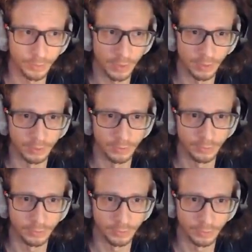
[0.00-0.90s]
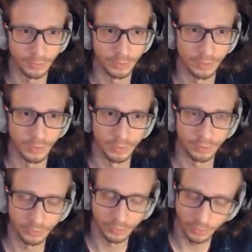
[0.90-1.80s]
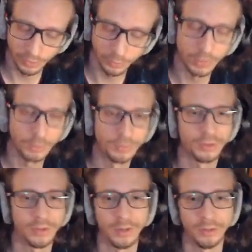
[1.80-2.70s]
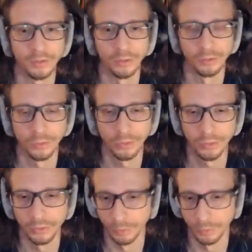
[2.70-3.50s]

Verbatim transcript: audience. Select website as your source and